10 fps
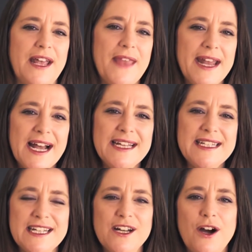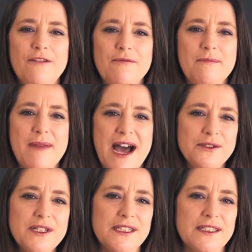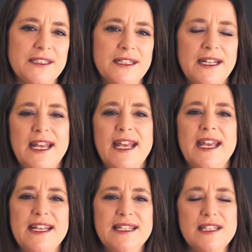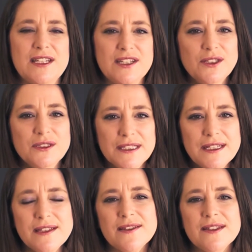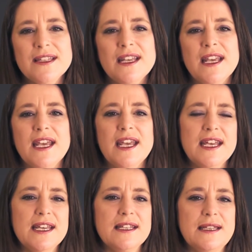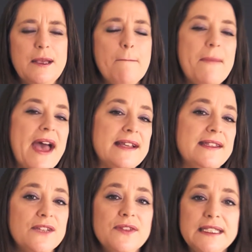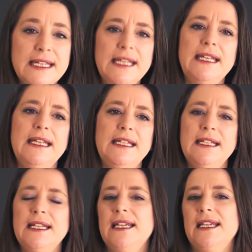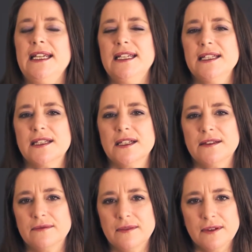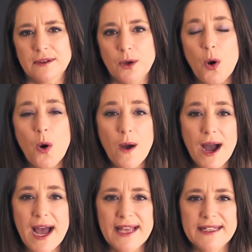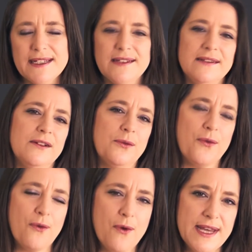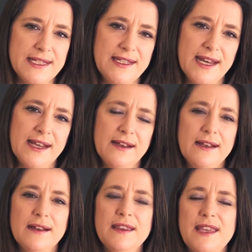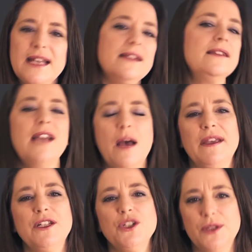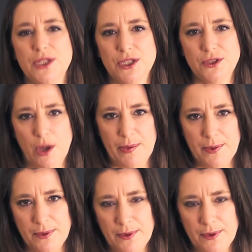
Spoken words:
And that idea of Mountain is stillness, is impassivity, is quiet, resting, things coming to a stop.